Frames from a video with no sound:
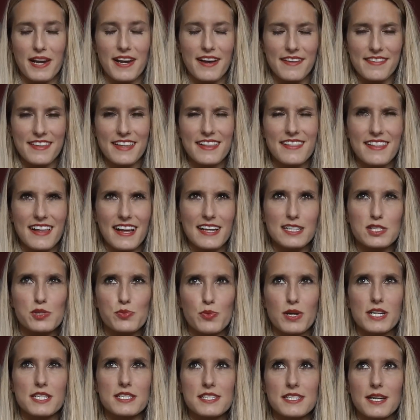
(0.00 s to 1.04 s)
And I think that's
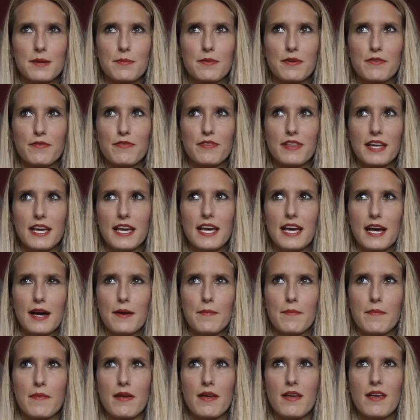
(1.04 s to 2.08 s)
where some of
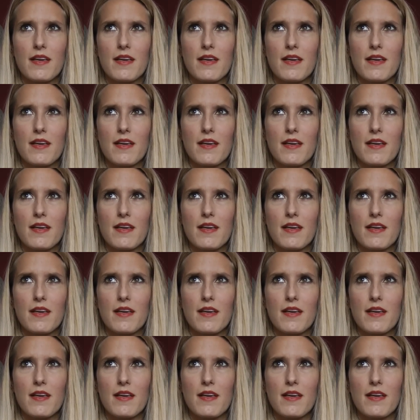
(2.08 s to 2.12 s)
the